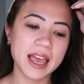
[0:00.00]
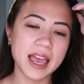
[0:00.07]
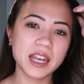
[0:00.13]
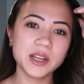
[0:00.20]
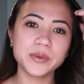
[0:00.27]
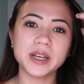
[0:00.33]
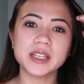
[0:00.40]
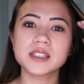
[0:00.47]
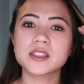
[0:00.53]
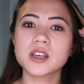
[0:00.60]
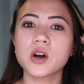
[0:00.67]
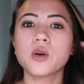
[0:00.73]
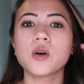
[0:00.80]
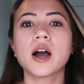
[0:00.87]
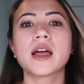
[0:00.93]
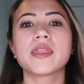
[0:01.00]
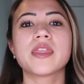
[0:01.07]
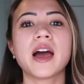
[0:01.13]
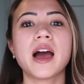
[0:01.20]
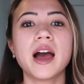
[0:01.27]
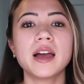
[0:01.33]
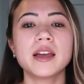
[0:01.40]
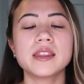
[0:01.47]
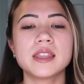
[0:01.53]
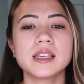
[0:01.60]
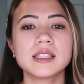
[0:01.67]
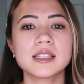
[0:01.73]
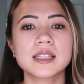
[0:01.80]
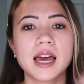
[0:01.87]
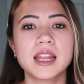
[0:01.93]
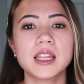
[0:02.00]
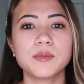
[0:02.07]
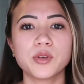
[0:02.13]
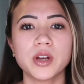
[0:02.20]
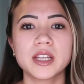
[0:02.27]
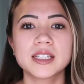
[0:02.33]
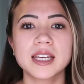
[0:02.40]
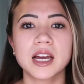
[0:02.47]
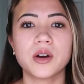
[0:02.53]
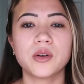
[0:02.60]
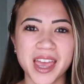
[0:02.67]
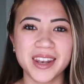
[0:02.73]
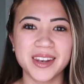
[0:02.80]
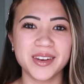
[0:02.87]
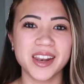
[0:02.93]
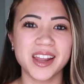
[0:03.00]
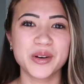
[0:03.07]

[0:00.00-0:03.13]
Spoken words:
Anyways, so this is kind of the breakdown and